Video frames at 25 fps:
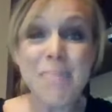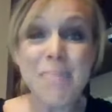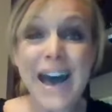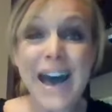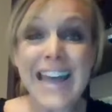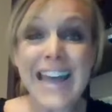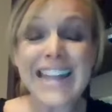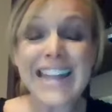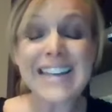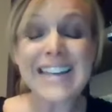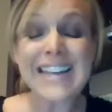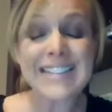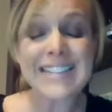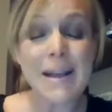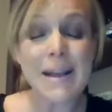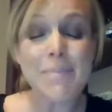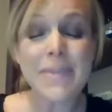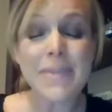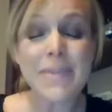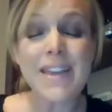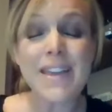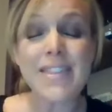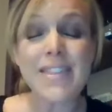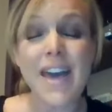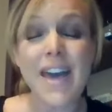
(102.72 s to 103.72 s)
But it's
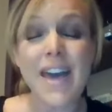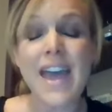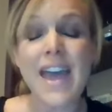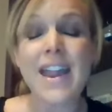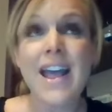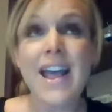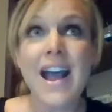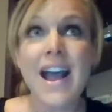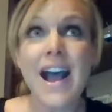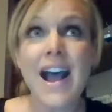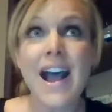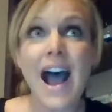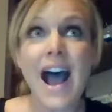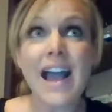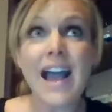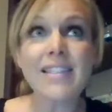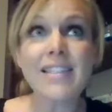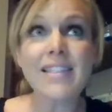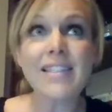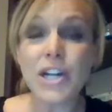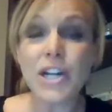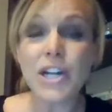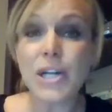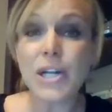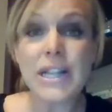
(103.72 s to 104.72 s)
something that
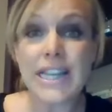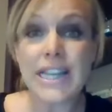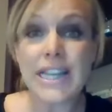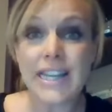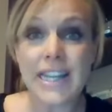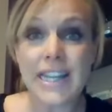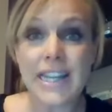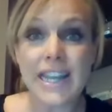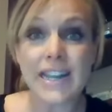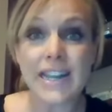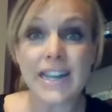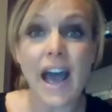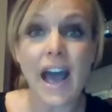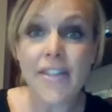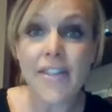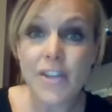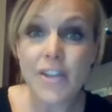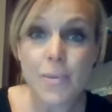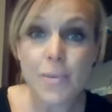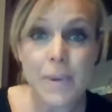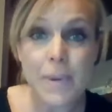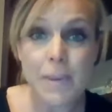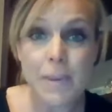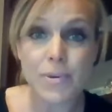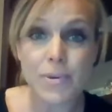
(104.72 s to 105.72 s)
I literally need
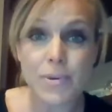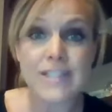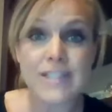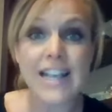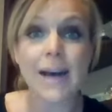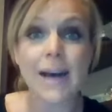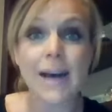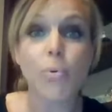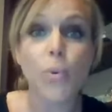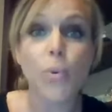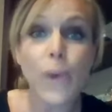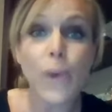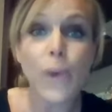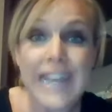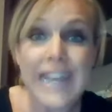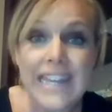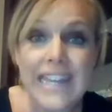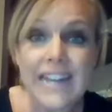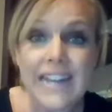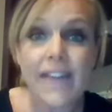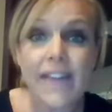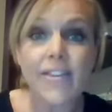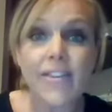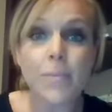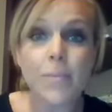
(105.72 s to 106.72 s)
other people's help. We
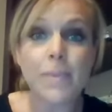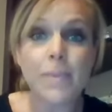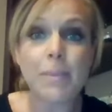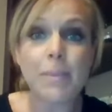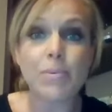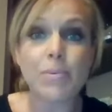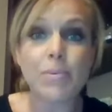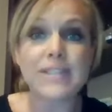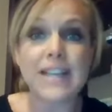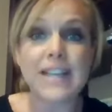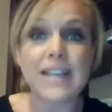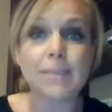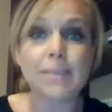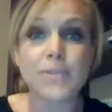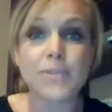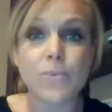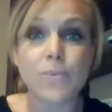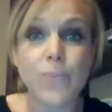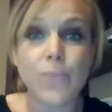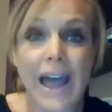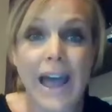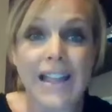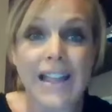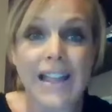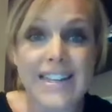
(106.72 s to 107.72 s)
need other people's help
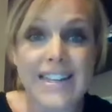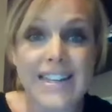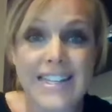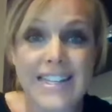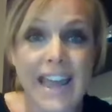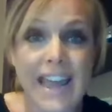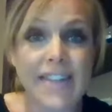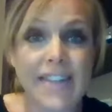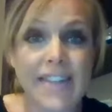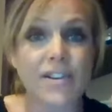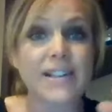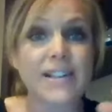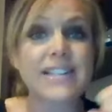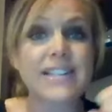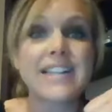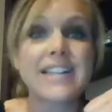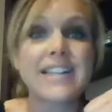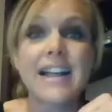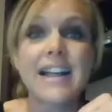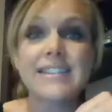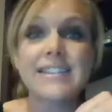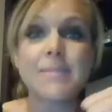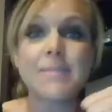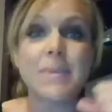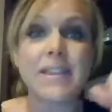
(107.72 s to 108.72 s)
to rally together. It's
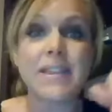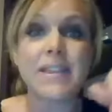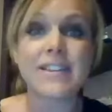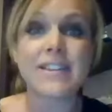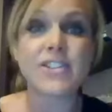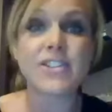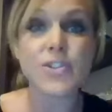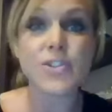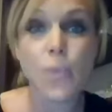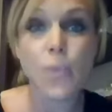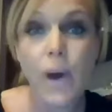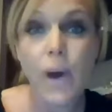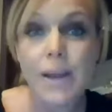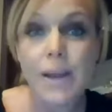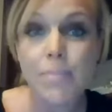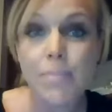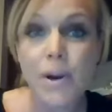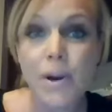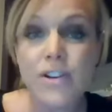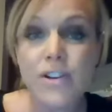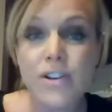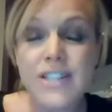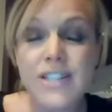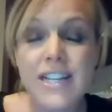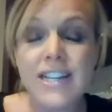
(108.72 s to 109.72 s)
not something that just one
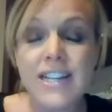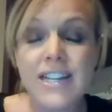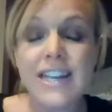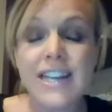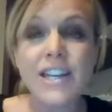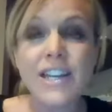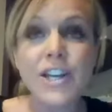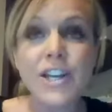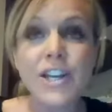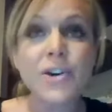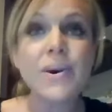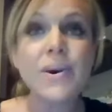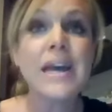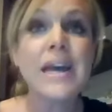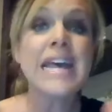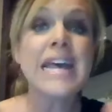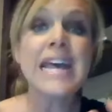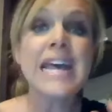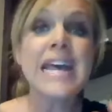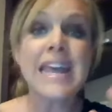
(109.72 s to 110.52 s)
person can do.